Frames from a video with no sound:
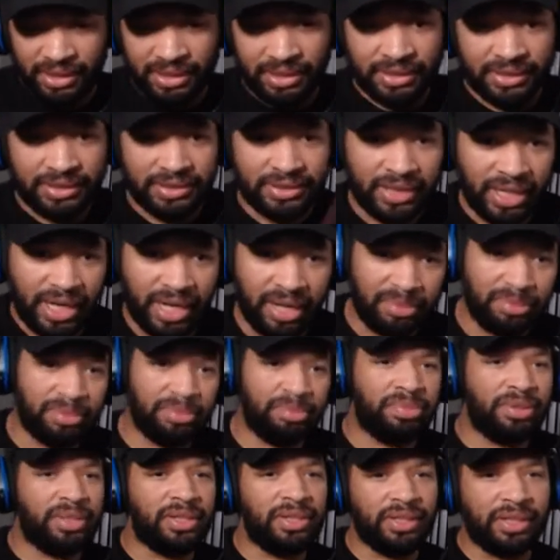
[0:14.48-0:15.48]

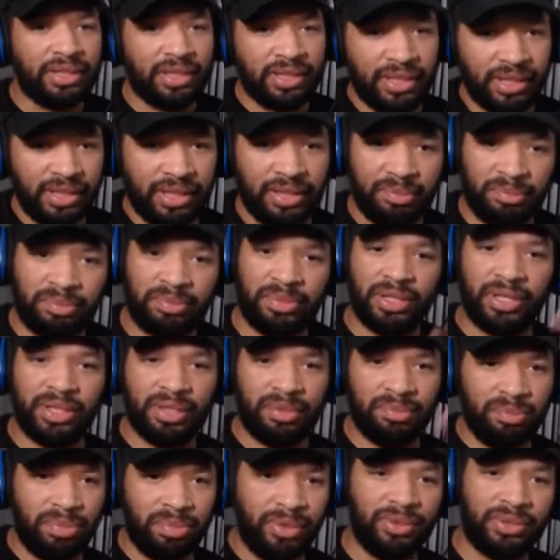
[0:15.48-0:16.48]
Cyberpunk, Hitman,
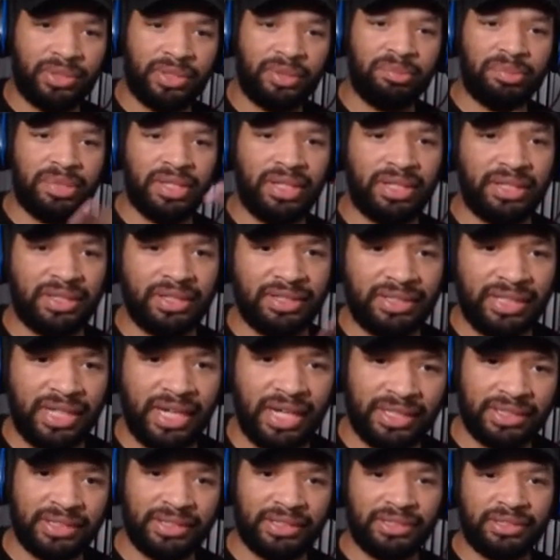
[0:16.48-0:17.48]
Pokemon,
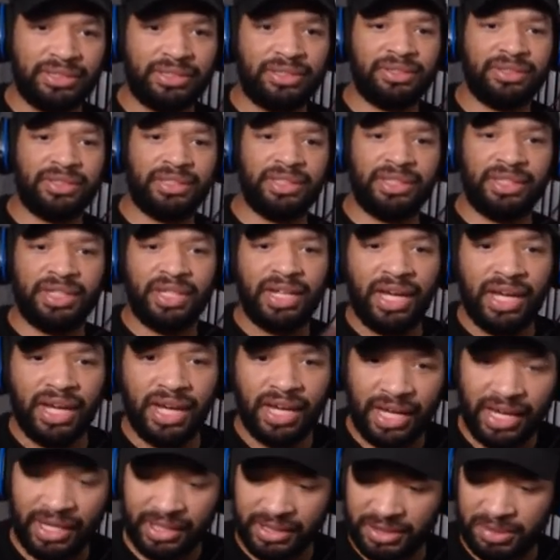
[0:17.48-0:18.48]
Assassin's Creed,
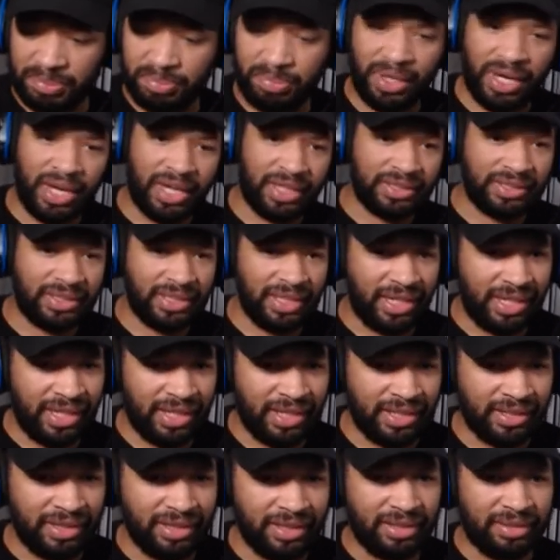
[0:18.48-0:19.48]
Xbox,
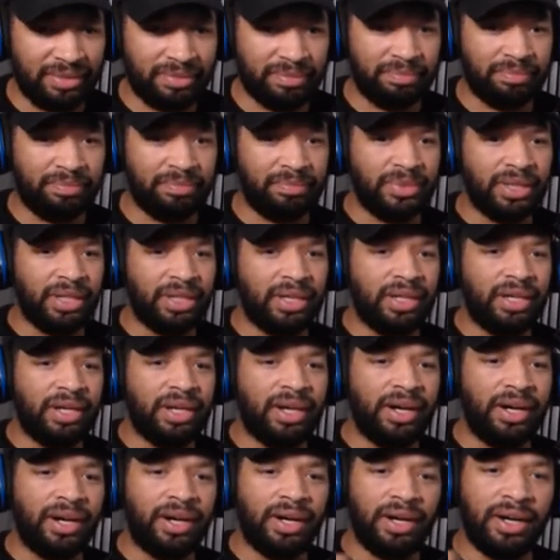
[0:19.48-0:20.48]
Anthem,
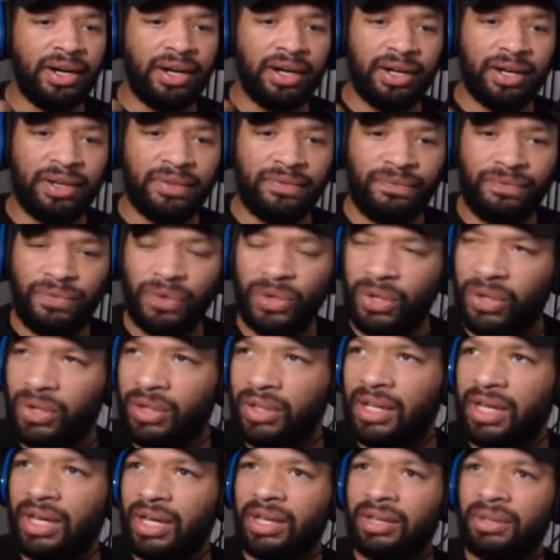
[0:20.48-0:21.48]

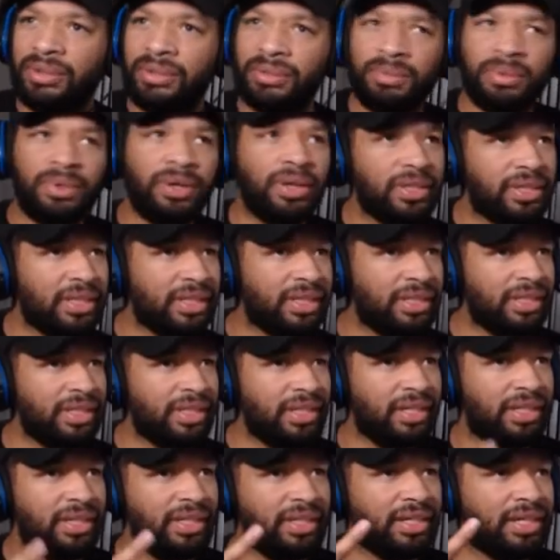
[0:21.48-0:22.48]
Fallout, Walking
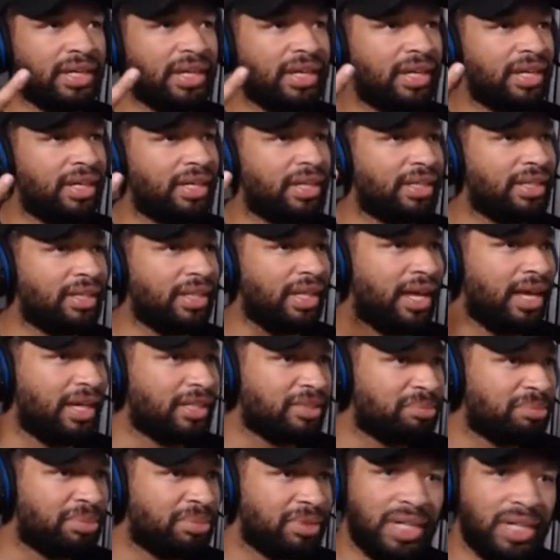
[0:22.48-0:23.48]
Dead, and last but
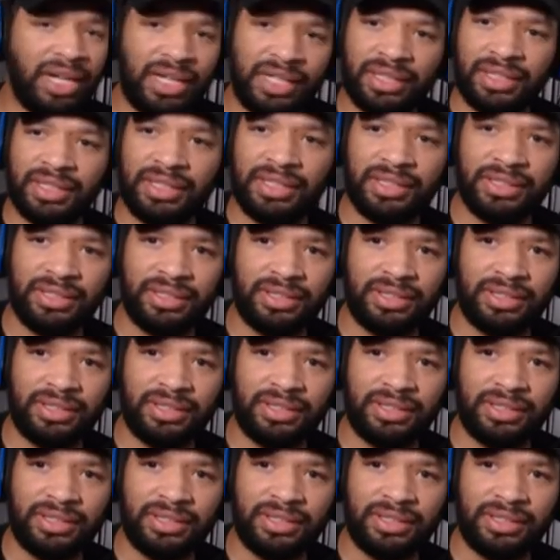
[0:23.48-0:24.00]
not least,